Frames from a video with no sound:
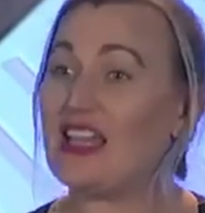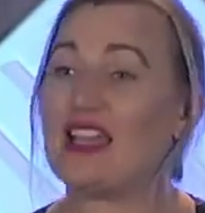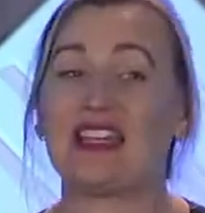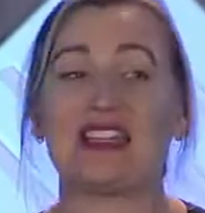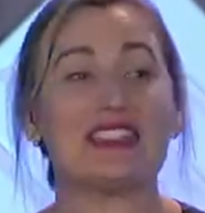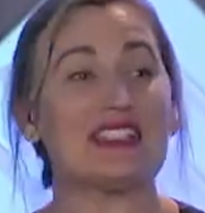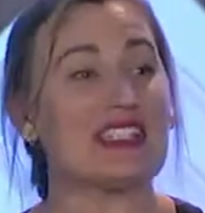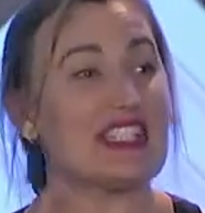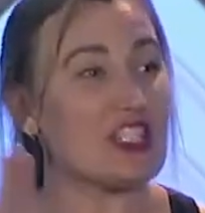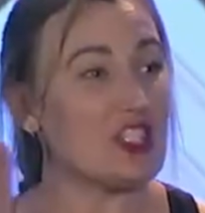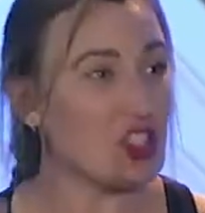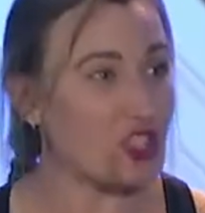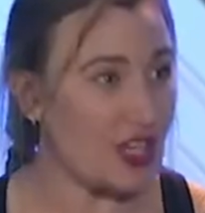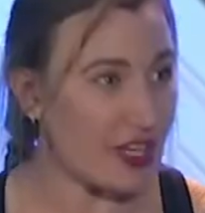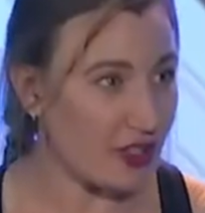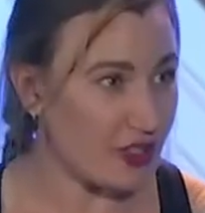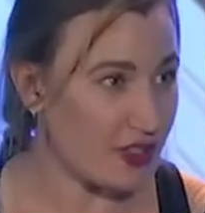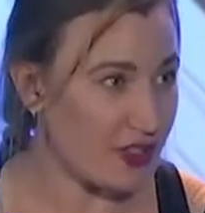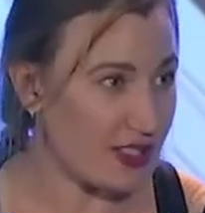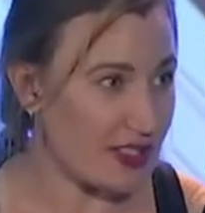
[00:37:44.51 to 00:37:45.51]
and
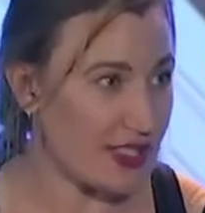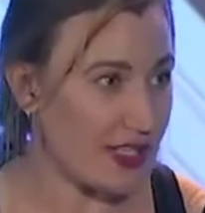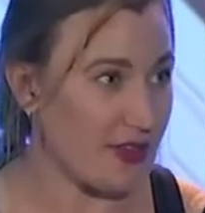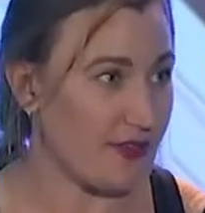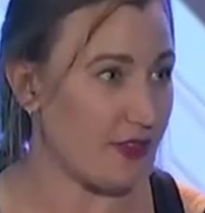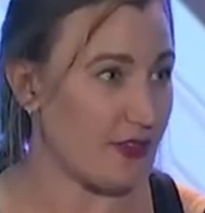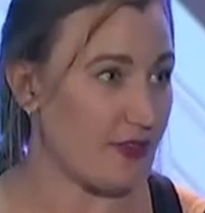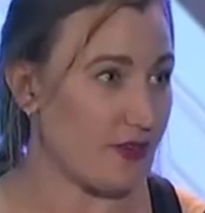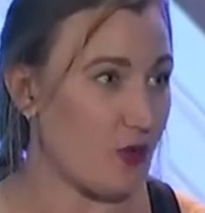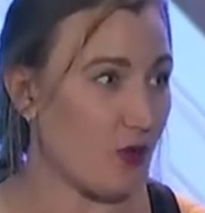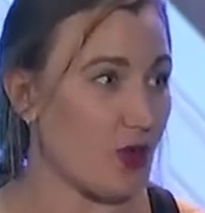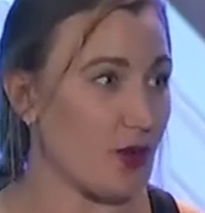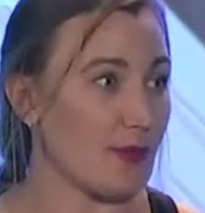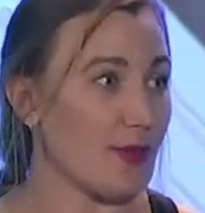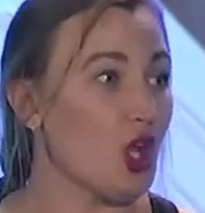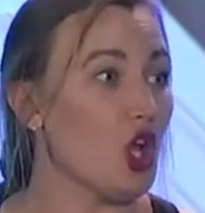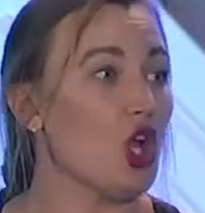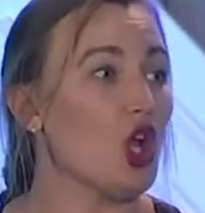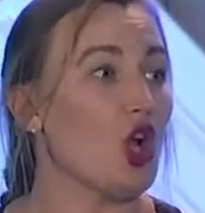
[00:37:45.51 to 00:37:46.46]
degenerative in form?